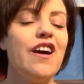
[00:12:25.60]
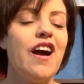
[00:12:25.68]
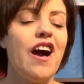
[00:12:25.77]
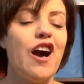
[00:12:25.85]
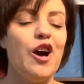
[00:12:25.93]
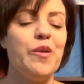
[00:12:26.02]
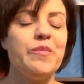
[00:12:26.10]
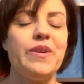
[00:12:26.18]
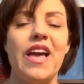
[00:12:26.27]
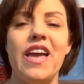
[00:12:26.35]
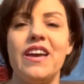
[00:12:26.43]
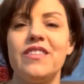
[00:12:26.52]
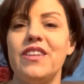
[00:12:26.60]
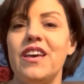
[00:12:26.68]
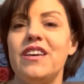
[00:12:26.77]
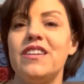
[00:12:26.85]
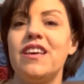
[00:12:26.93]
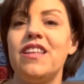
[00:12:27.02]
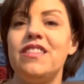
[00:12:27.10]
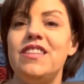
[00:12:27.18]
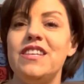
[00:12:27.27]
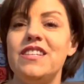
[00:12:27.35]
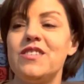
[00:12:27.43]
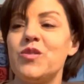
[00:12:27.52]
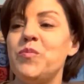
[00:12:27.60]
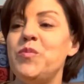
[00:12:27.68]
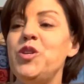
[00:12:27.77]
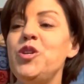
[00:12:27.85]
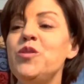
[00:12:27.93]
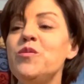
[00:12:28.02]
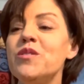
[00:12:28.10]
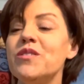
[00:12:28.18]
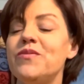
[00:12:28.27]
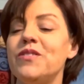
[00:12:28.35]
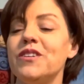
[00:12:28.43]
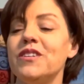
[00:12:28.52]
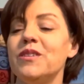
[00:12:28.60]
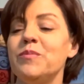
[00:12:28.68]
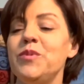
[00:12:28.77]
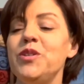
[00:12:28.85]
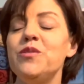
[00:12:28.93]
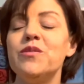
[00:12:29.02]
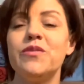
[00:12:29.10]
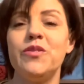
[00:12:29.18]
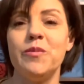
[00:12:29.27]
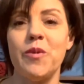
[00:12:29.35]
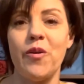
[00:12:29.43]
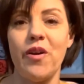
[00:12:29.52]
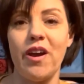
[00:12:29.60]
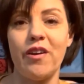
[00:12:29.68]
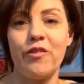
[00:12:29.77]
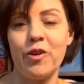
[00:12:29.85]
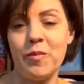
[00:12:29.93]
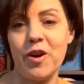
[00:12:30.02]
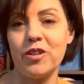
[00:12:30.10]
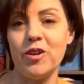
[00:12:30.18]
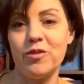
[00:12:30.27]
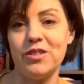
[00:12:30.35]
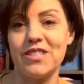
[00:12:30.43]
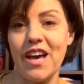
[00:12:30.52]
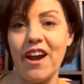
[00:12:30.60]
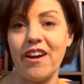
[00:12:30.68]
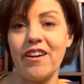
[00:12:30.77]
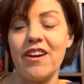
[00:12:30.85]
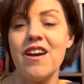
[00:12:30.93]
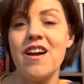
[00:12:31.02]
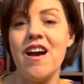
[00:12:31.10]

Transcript: And then this beautiful, beautiful mohair from our local dyer.